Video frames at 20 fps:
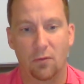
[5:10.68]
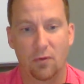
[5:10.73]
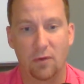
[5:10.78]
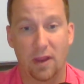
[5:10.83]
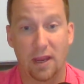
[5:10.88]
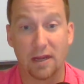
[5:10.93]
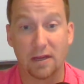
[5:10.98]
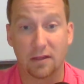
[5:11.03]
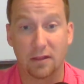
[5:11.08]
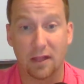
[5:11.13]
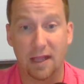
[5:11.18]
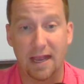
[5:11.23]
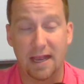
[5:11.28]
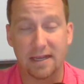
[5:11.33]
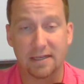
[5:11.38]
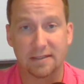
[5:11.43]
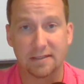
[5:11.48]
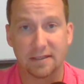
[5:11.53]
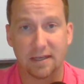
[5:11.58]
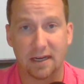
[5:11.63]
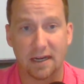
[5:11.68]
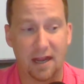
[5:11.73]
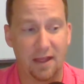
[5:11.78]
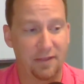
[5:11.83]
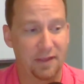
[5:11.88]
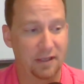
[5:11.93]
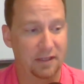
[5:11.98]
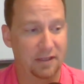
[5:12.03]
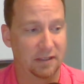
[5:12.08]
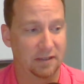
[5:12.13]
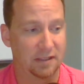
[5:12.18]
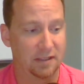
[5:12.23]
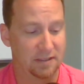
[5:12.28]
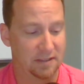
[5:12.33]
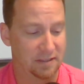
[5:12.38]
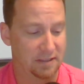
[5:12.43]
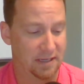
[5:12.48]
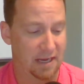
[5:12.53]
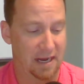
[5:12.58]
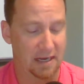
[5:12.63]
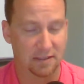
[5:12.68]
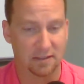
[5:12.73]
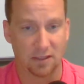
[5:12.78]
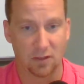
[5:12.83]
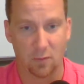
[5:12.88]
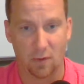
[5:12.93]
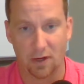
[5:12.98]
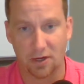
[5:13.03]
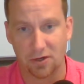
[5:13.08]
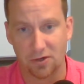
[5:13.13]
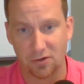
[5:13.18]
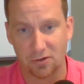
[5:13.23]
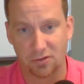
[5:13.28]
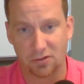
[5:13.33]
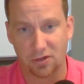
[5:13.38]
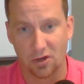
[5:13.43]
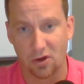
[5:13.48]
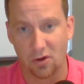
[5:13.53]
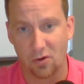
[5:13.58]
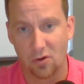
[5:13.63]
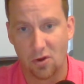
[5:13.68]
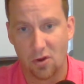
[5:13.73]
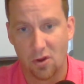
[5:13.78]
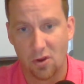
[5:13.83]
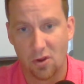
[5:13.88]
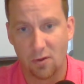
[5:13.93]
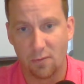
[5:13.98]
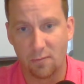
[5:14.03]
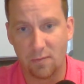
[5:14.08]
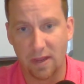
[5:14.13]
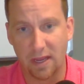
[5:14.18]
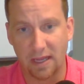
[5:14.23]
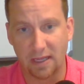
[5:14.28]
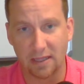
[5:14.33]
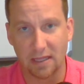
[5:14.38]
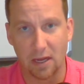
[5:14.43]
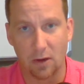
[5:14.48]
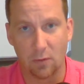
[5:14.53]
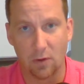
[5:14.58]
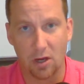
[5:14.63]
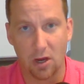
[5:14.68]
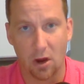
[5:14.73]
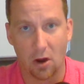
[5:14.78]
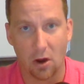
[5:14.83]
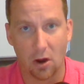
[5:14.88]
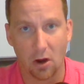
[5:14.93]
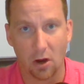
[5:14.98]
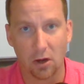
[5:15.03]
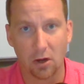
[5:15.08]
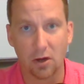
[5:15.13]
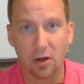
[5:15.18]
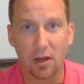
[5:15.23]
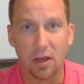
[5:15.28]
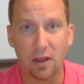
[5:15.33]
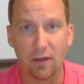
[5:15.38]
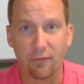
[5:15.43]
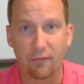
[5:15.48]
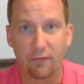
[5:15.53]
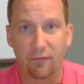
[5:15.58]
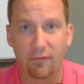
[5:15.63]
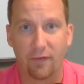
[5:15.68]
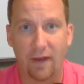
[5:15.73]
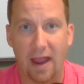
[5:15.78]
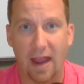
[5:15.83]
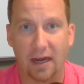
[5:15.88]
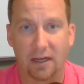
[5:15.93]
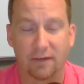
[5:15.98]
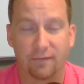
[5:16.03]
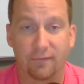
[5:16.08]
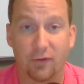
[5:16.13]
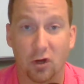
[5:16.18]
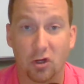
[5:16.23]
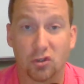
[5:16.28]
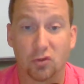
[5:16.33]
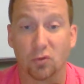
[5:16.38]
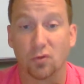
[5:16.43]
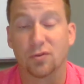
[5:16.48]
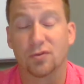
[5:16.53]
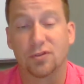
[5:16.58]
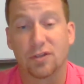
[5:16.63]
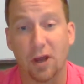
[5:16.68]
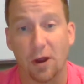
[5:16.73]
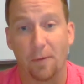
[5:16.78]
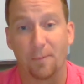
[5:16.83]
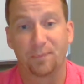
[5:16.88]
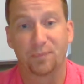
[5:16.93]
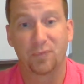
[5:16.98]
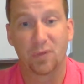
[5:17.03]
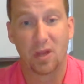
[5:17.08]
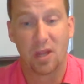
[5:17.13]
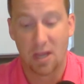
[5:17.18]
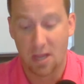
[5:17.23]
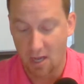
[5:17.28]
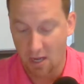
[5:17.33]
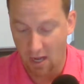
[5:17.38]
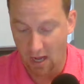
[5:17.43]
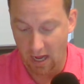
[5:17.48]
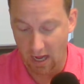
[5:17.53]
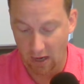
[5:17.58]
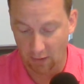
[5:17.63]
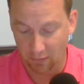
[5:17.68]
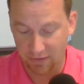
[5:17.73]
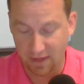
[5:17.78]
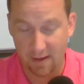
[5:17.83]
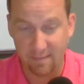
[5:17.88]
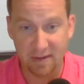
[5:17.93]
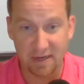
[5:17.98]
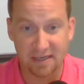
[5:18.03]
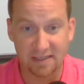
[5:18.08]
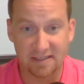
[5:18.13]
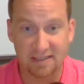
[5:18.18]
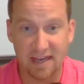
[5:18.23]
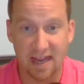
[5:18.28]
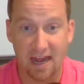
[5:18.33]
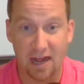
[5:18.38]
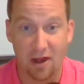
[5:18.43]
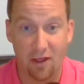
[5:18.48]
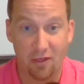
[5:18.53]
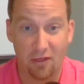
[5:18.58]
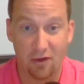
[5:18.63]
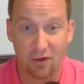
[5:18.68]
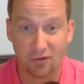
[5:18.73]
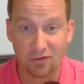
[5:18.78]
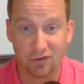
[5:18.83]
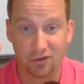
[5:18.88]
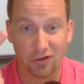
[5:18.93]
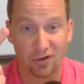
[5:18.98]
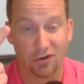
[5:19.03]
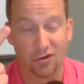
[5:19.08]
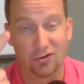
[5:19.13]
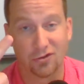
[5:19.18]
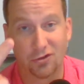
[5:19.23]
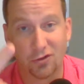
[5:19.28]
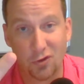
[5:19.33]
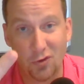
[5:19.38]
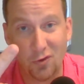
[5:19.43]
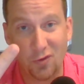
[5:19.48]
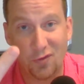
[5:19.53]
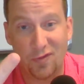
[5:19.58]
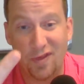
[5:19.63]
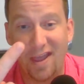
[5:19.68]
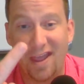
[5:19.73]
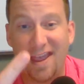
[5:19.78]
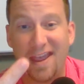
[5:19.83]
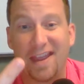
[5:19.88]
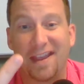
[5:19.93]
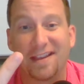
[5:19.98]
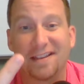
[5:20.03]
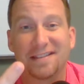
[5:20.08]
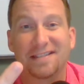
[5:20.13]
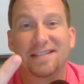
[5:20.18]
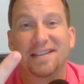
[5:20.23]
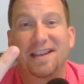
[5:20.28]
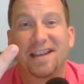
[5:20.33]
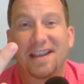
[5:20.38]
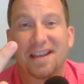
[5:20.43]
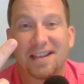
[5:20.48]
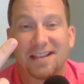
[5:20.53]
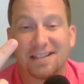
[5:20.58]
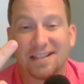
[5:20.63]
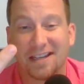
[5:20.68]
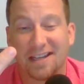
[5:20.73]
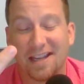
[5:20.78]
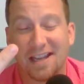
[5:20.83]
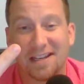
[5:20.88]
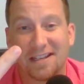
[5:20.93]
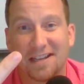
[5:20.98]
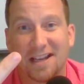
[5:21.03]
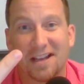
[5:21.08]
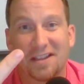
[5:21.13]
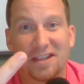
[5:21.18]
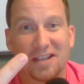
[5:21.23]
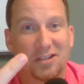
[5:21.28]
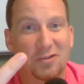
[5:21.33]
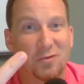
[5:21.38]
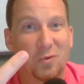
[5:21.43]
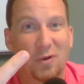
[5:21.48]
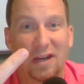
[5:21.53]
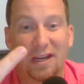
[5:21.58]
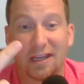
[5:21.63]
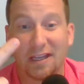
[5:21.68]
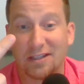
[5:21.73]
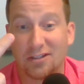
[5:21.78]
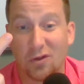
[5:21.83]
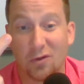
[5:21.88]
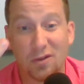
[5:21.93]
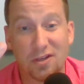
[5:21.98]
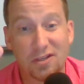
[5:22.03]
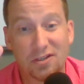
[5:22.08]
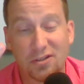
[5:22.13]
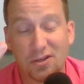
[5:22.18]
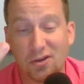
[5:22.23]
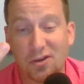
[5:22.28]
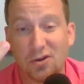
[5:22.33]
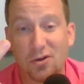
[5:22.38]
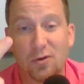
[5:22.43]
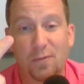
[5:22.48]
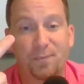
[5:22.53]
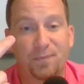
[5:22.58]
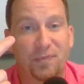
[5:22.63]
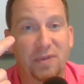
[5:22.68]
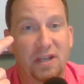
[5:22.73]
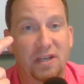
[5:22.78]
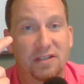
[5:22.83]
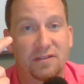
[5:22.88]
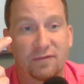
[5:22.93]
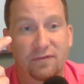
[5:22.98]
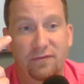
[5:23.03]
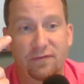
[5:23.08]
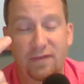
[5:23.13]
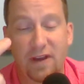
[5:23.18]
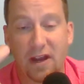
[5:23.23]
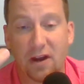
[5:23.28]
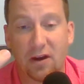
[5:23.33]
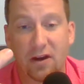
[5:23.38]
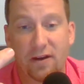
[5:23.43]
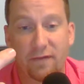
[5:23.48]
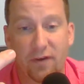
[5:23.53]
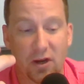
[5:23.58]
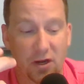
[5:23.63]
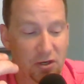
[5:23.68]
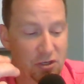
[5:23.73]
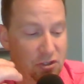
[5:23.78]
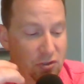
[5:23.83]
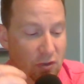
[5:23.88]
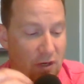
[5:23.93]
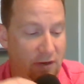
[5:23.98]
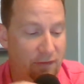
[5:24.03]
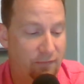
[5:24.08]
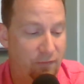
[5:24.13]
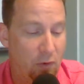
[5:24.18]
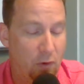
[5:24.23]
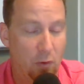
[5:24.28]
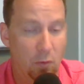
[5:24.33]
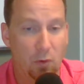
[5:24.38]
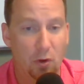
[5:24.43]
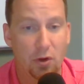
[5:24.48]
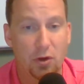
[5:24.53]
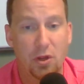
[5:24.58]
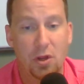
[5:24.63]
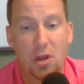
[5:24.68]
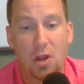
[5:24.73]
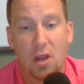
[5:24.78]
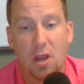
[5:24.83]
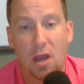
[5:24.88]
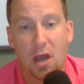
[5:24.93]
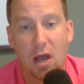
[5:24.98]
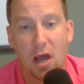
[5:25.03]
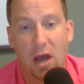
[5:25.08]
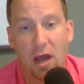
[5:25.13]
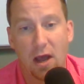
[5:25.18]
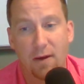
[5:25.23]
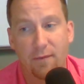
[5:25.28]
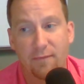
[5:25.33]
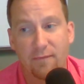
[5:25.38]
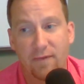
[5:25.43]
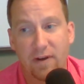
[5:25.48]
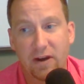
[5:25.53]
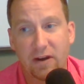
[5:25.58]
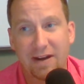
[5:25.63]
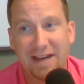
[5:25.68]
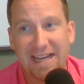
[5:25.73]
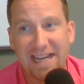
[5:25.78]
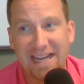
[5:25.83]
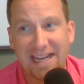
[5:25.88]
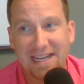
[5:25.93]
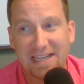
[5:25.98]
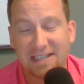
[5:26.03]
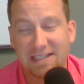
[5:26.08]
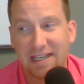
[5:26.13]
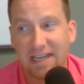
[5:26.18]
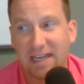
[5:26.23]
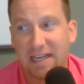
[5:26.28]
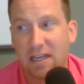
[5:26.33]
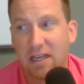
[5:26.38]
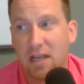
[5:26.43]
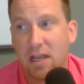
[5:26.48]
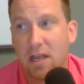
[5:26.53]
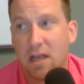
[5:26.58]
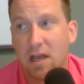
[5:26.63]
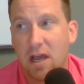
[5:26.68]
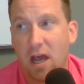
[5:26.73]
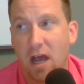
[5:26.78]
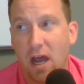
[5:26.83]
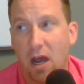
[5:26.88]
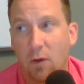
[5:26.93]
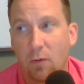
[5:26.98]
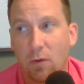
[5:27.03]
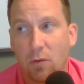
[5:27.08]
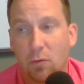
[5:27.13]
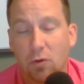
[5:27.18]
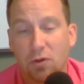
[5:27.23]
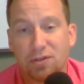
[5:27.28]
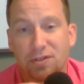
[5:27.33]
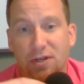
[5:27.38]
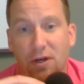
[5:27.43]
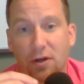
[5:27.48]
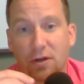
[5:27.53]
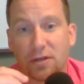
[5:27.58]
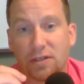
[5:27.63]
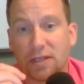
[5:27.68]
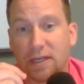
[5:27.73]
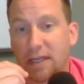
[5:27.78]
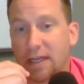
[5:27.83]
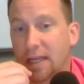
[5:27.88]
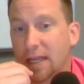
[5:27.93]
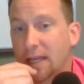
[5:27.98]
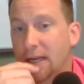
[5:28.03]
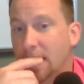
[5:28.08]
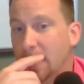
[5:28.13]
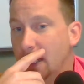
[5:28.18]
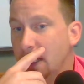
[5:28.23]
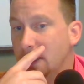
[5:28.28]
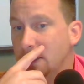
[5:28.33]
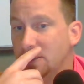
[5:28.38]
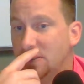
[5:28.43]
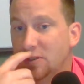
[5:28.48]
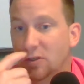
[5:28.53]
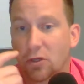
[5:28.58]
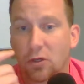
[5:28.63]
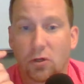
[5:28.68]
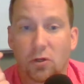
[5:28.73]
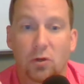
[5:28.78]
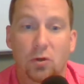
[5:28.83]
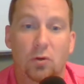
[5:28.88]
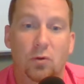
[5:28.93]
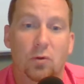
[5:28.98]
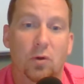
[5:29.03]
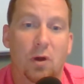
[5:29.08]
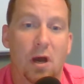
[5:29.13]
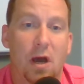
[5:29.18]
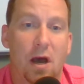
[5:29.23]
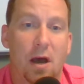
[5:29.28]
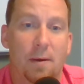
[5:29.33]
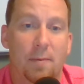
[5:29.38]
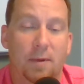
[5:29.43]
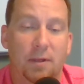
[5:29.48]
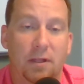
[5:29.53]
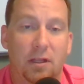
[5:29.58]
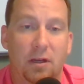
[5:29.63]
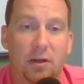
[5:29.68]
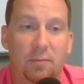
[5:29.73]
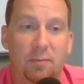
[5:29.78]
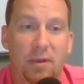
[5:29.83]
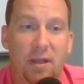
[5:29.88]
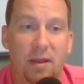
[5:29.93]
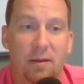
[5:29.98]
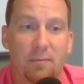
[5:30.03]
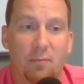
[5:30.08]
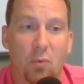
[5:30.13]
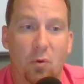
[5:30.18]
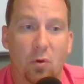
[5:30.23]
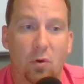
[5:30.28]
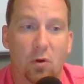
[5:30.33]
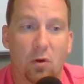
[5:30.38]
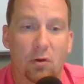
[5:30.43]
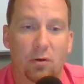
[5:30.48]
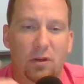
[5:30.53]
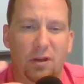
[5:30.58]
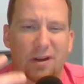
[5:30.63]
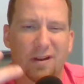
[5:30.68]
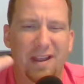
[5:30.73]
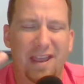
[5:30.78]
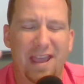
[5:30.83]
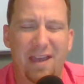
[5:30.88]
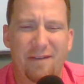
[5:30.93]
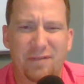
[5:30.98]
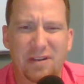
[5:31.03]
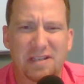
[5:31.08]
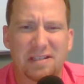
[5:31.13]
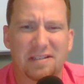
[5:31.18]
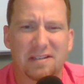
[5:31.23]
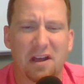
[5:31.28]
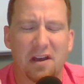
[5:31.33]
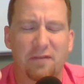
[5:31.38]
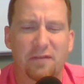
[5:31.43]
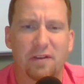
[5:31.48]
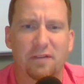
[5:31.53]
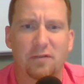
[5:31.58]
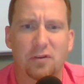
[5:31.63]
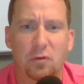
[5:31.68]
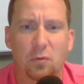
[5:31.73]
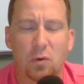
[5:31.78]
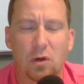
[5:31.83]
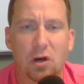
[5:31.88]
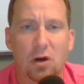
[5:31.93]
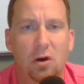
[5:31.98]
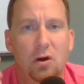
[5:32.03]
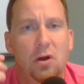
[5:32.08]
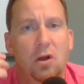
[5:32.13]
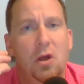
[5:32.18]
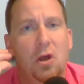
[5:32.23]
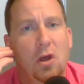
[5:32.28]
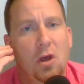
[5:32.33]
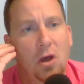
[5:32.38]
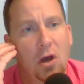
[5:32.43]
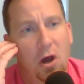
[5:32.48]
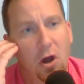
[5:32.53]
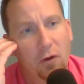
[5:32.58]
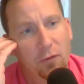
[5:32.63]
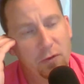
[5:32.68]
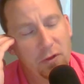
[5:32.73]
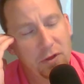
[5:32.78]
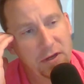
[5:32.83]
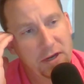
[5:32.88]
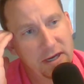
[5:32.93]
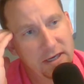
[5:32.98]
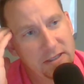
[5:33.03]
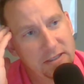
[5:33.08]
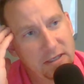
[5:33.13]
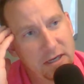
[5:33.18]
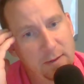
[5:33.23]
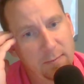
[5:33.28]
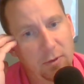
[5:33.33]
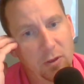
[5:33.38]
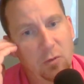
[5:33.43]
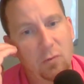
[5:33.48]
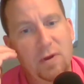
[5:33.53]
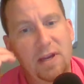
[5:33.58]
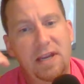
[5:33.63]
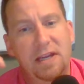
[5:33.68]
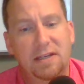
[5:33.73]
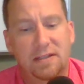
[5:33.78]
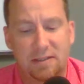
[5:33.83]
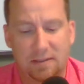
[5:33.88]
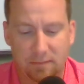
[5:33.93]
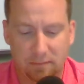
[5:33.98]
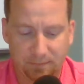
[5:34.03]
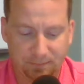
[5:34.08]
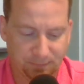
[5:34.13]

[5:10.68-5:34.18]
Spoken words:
in class, and I think that this is an excellent way to do so, being that we are in fact virtual. So with that being said, those are your two things to get done this week. It's only two. It's very, very straightforward, very easy. We will start to get into a little bit more heavy stuff, if you will, over the next couple of weeks.